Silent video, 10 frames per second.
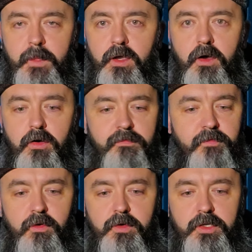
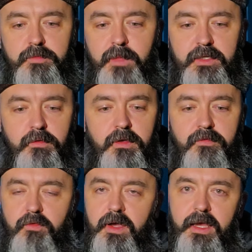Autofocus, manual
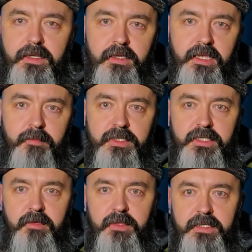override, image
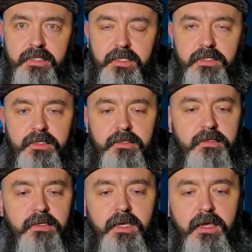stabilization.
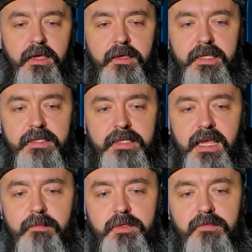It's
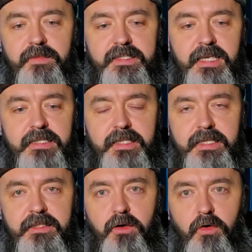absolutely
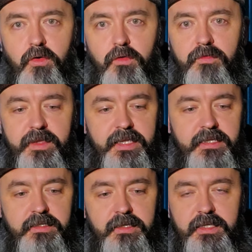fantastic. The whole thing,
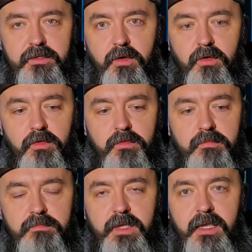it's all
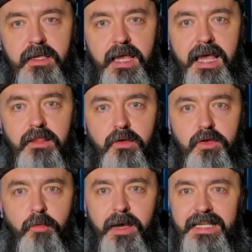alloy
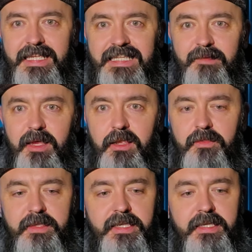or magnesium alloy, I
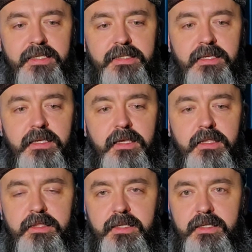think it is.
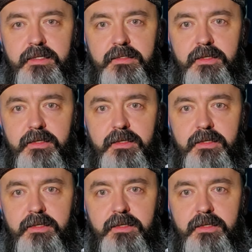The